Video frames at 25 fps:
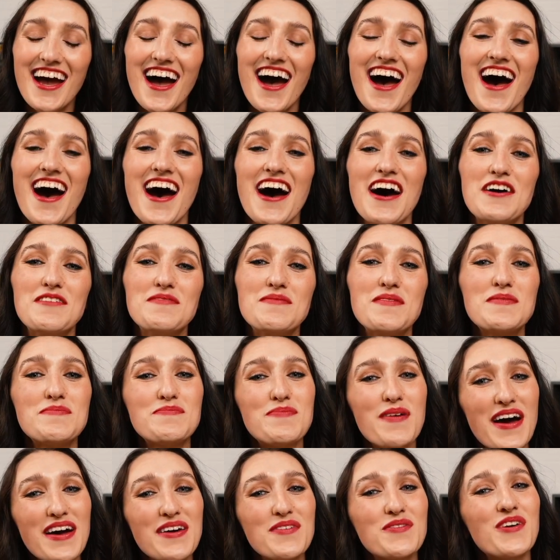
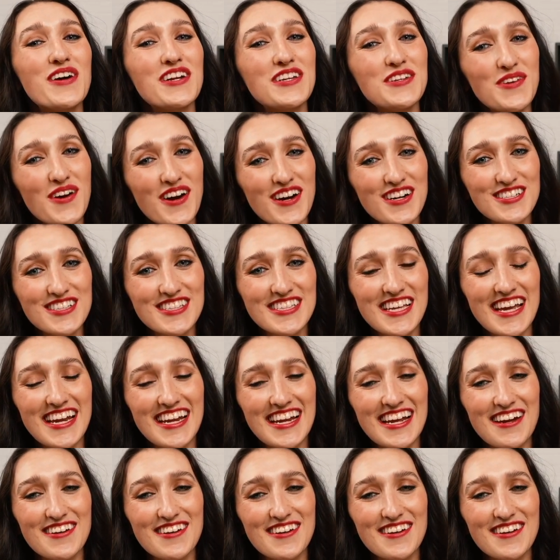But when you are skating